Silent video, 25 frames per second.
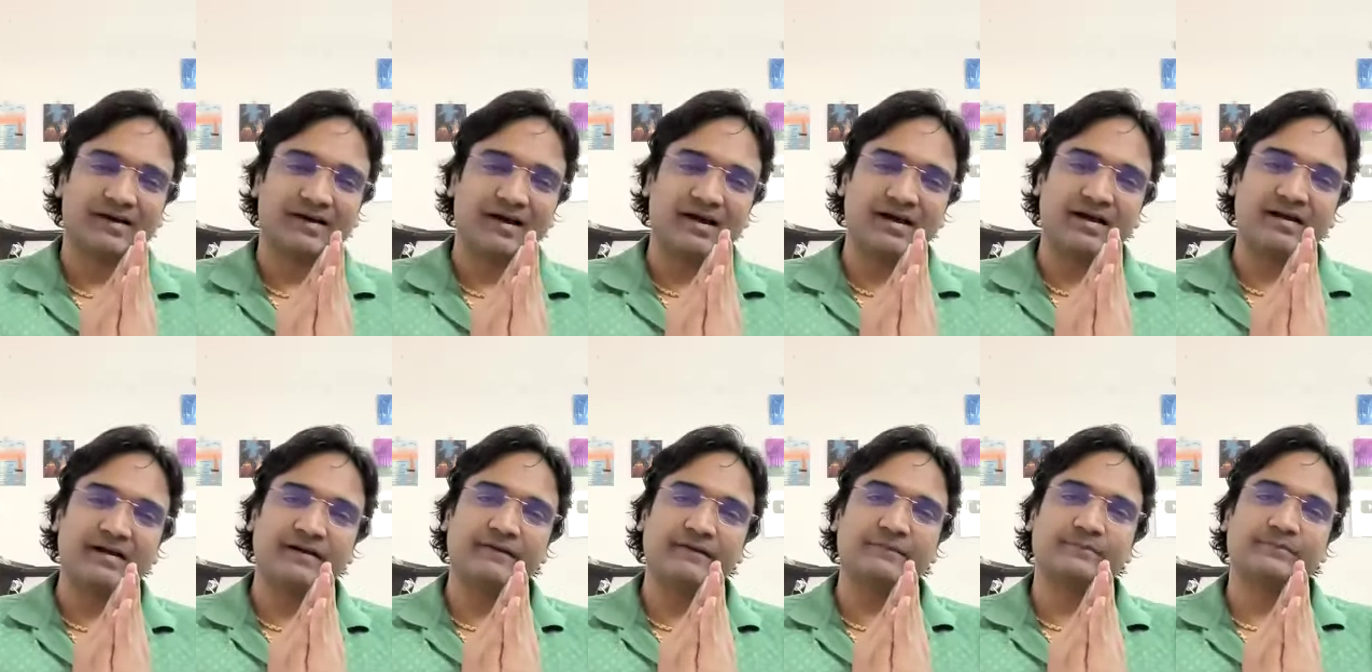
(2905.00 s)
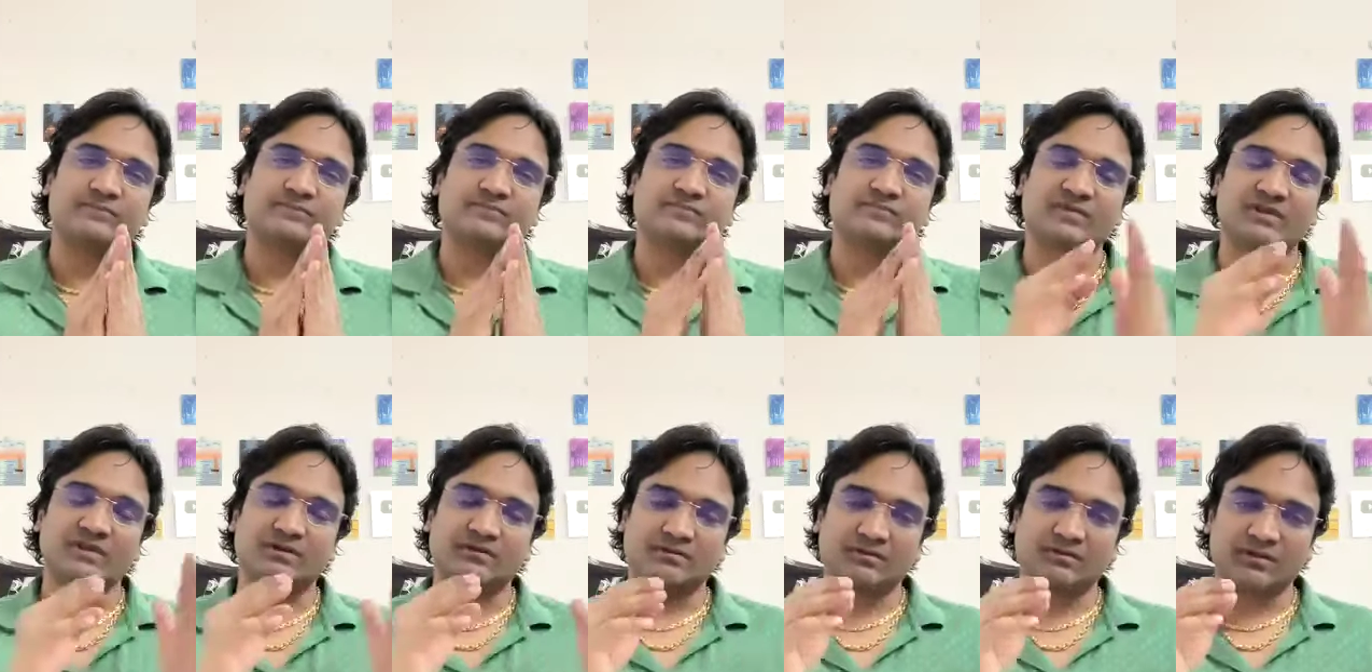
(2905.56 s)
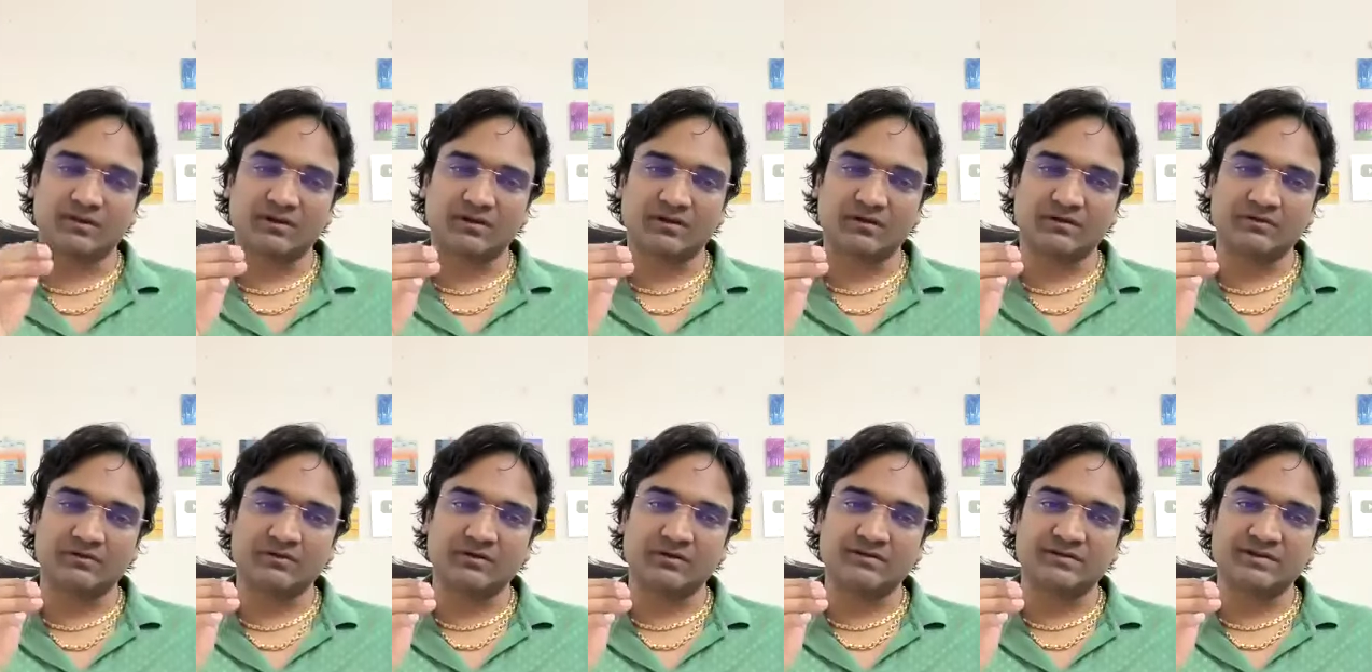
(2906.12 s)
And
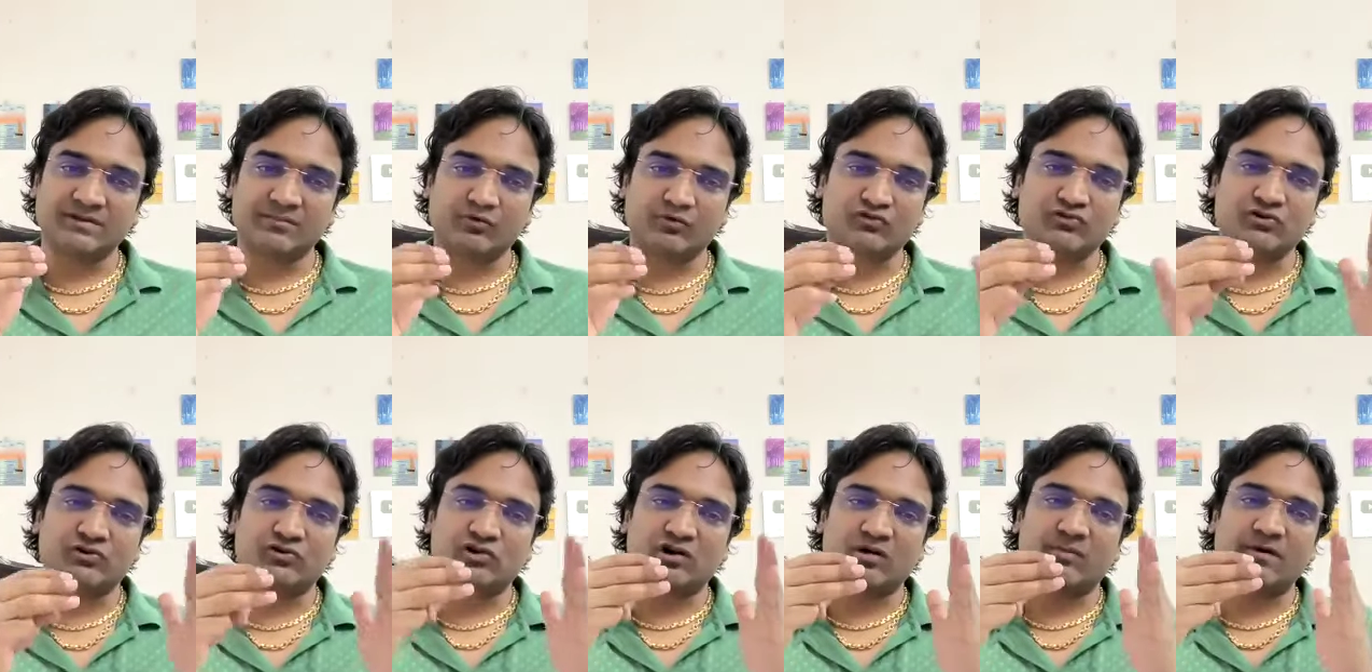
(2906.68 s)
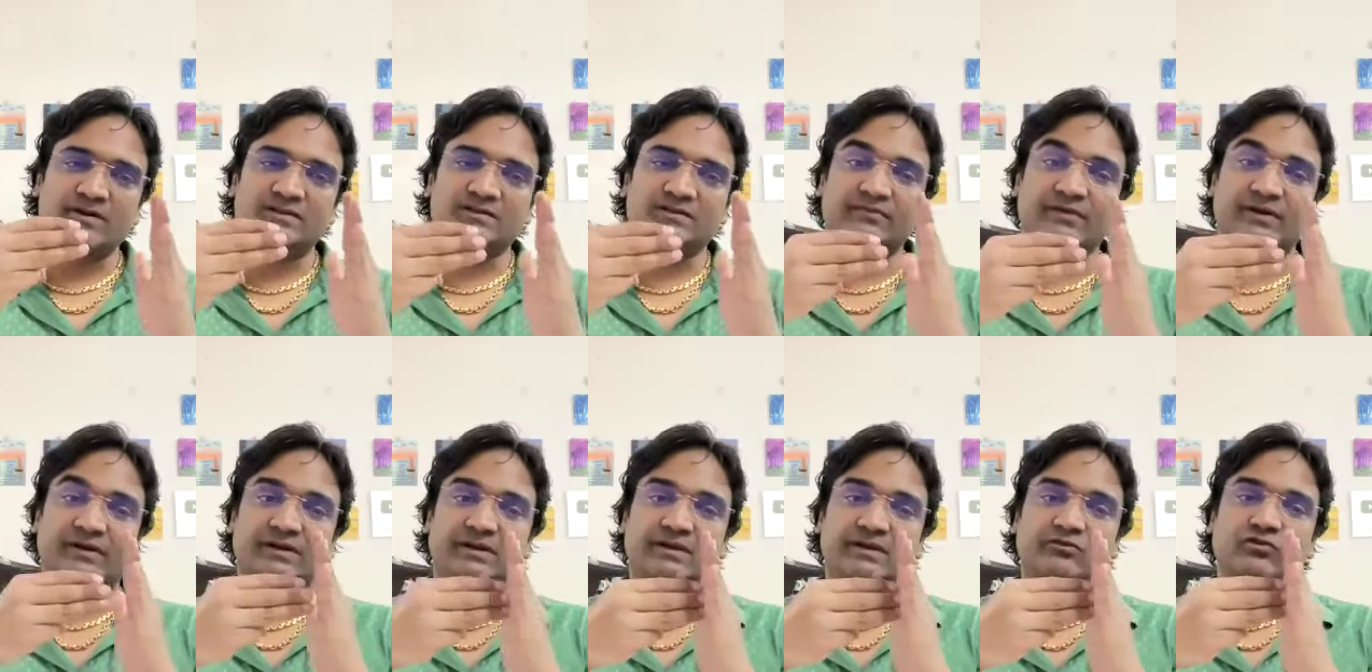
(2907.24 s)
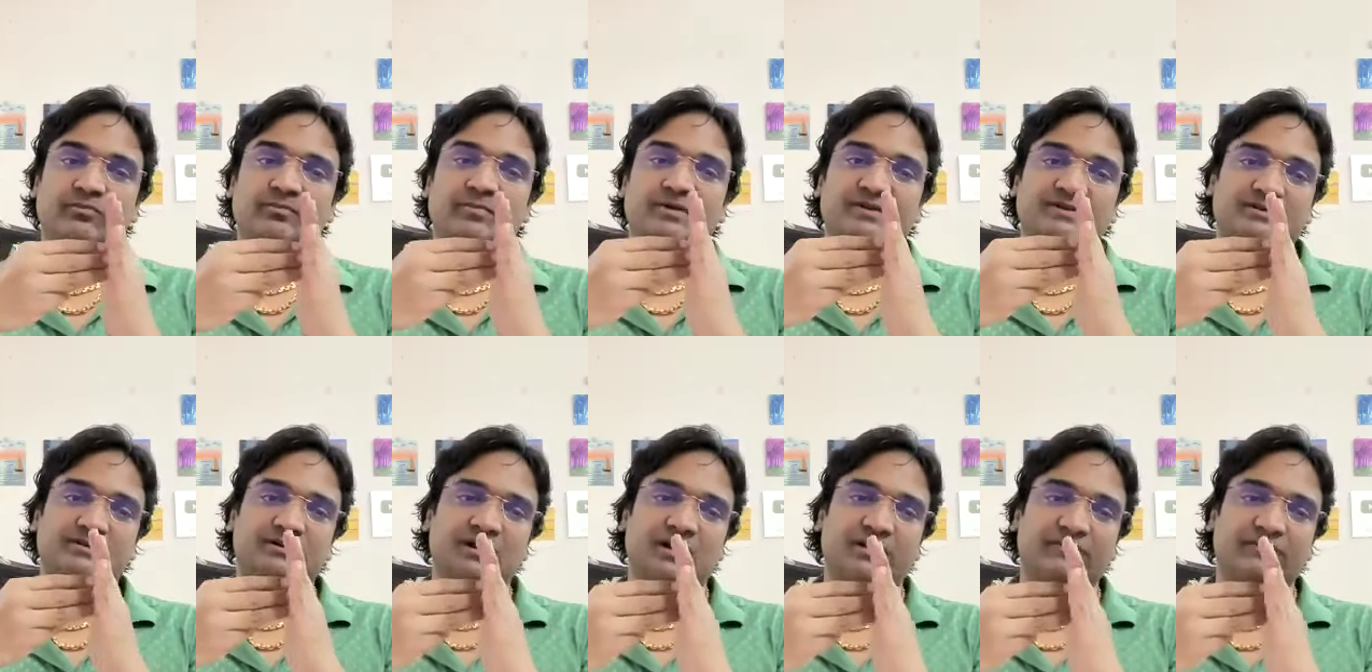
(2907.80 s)
this emotional trauma is affecting your
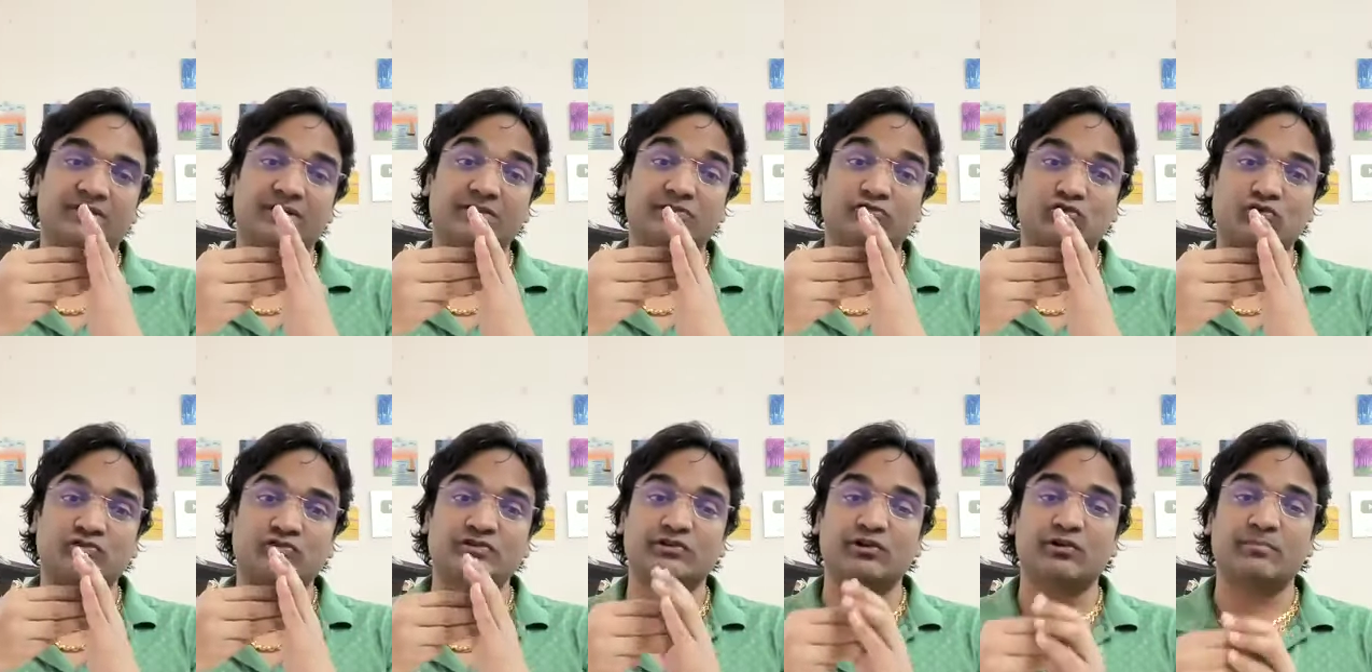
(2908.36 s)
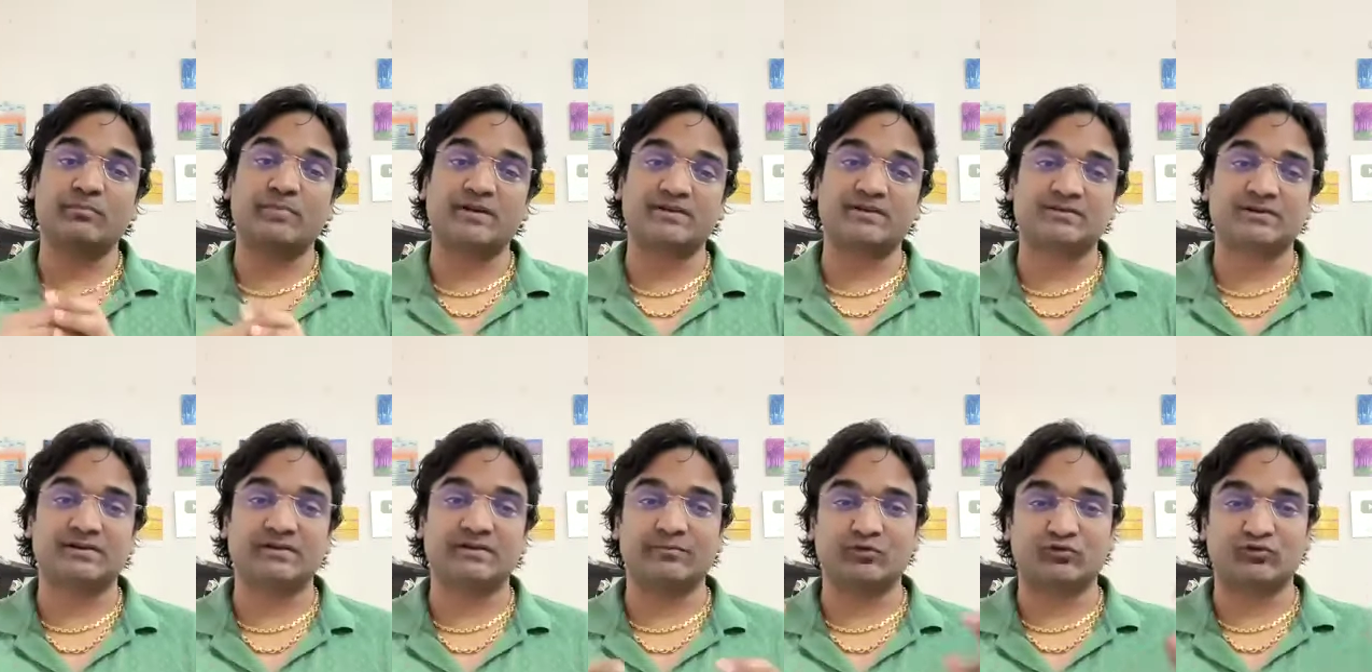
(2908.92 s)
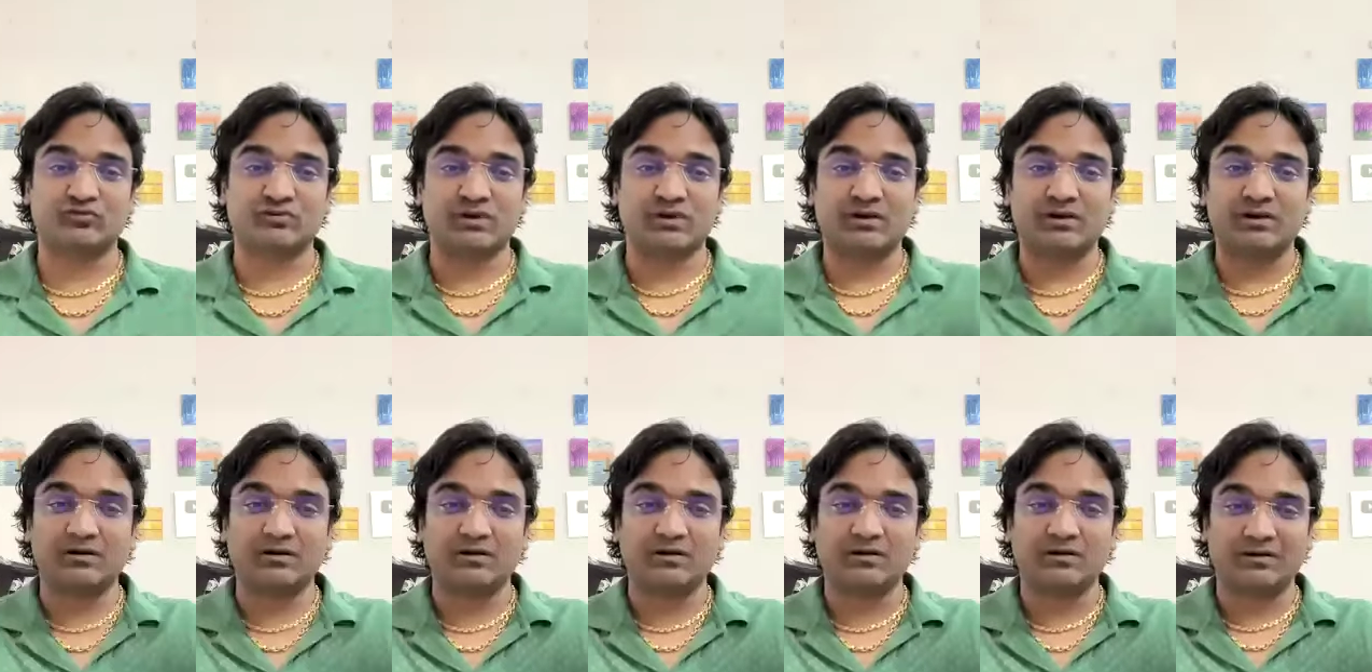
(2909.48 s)
present life. That is causing your present
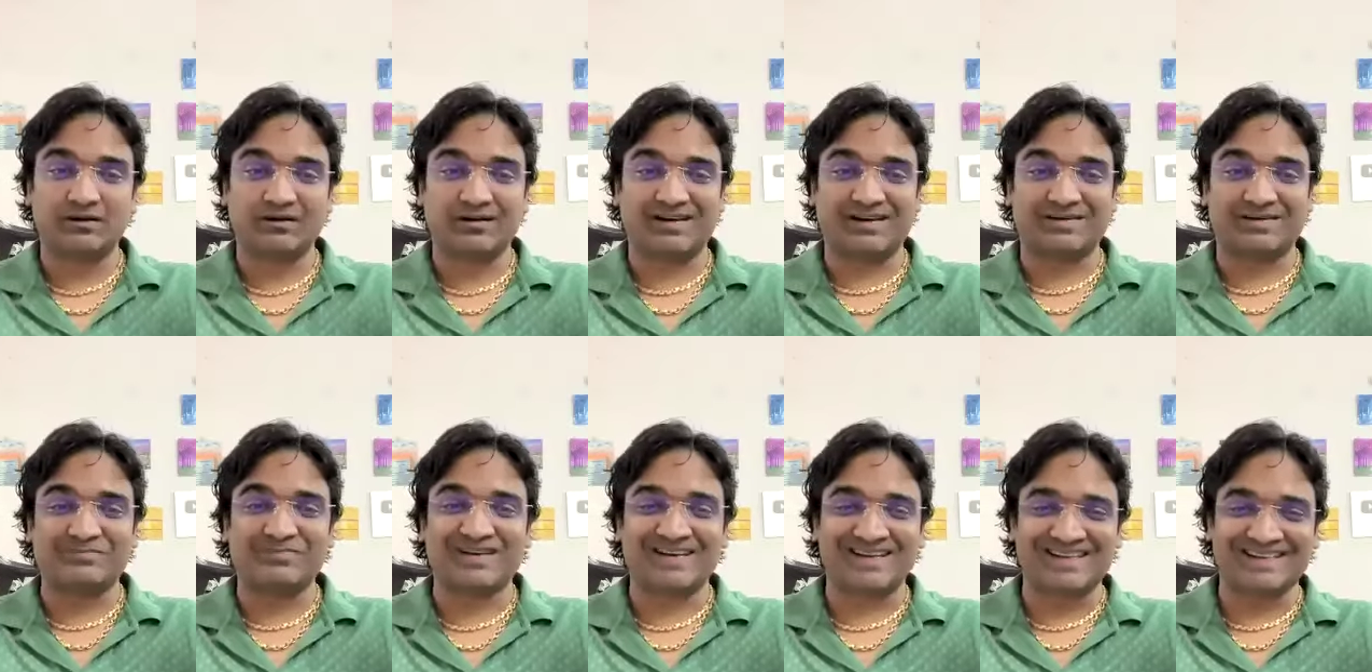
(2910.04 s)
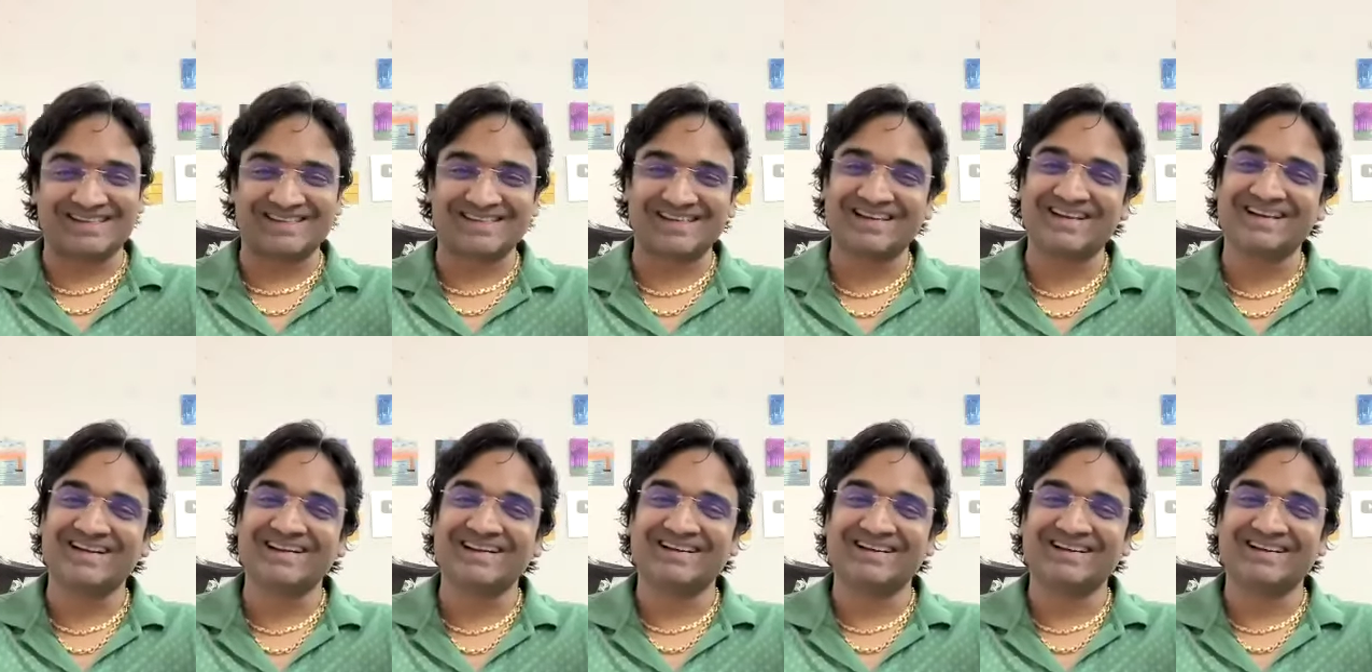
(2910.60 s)
emotional turbulence.